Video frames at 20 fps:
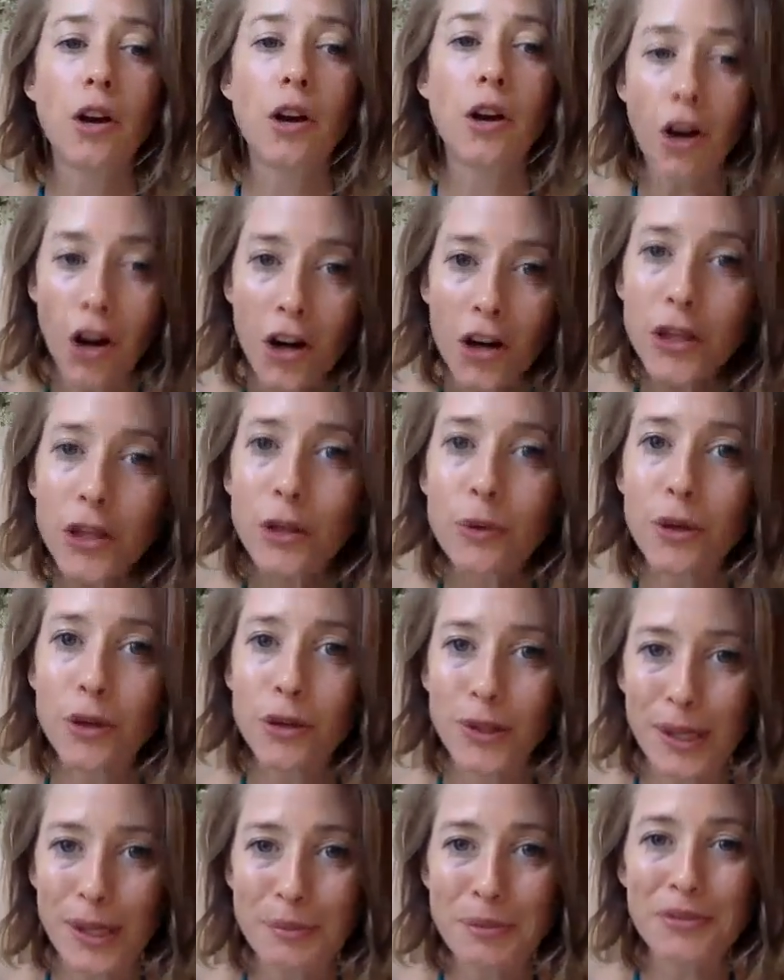are you
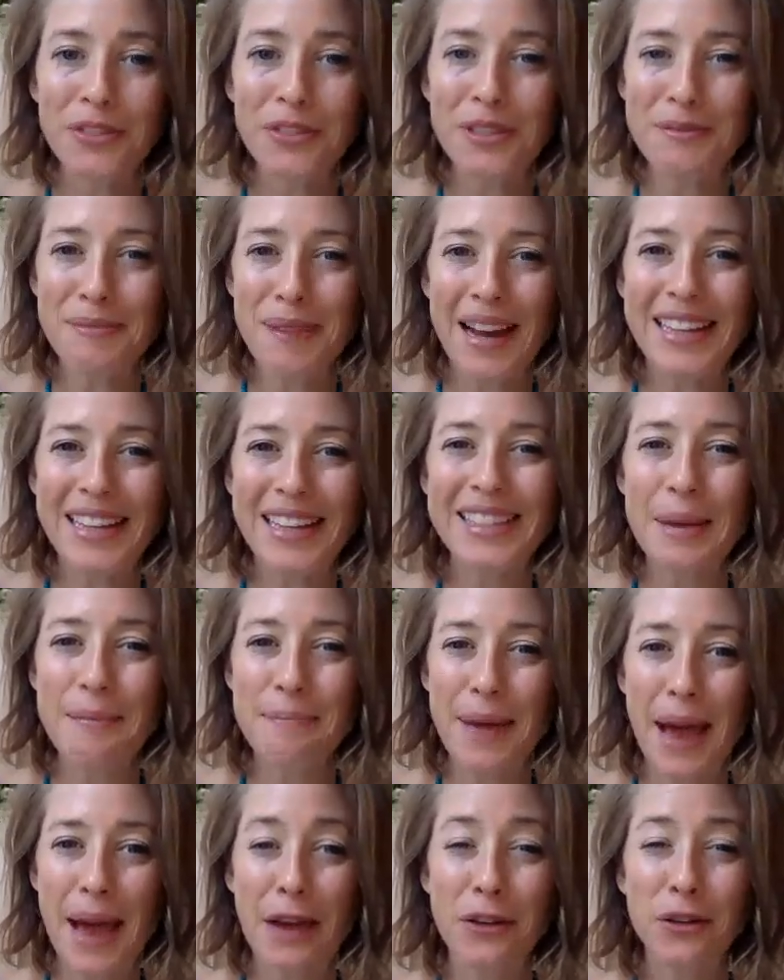equipped for the mindset
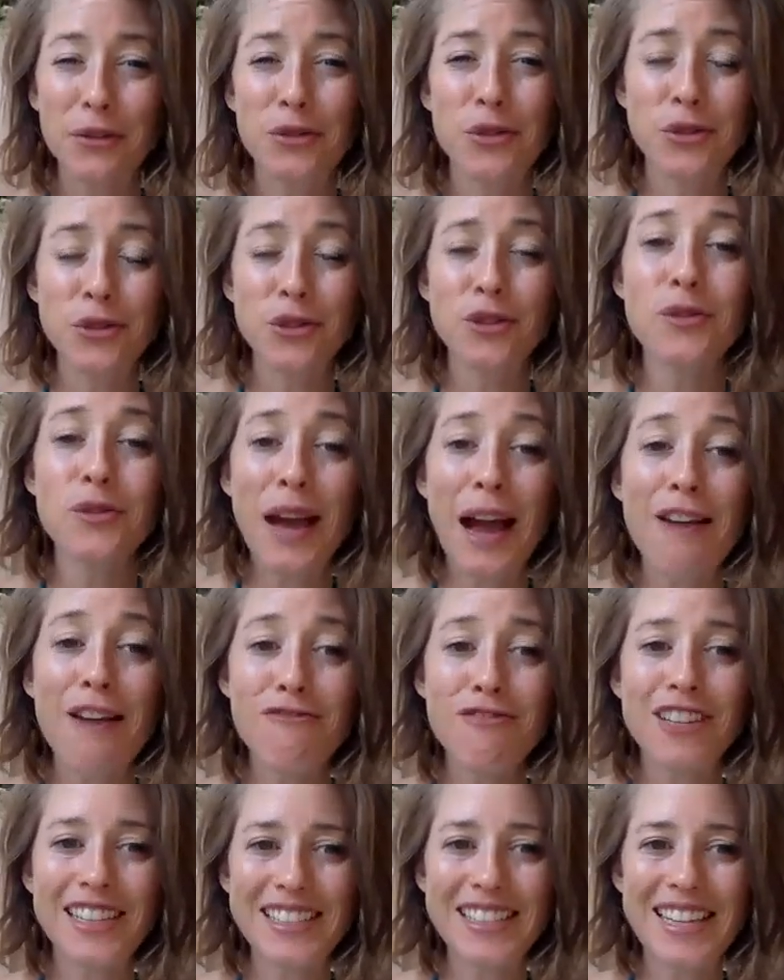battle? Do you have
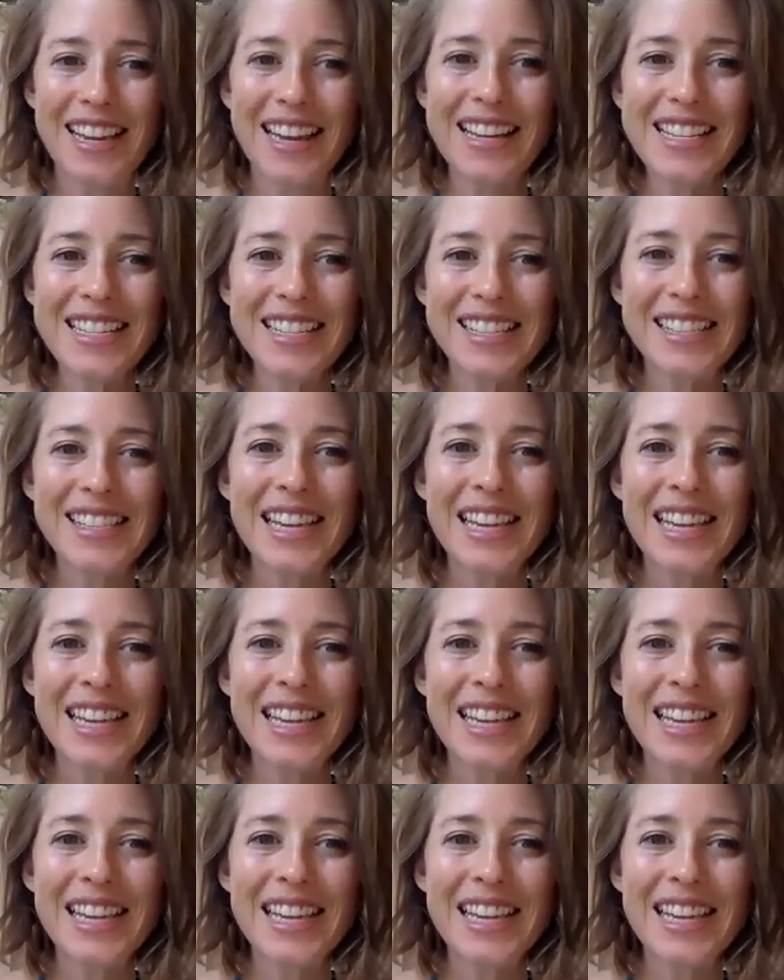what it takes?